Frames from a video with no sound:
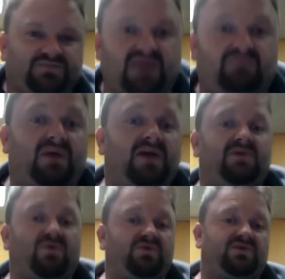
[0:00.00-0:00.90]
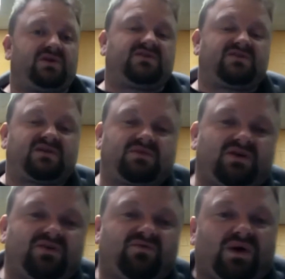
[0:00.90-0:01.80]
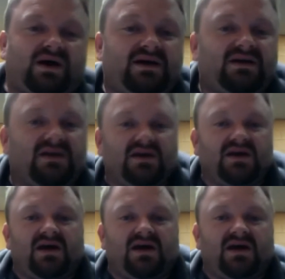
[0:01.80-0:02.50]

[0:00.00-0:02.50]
and maybe alter it in some kind of way.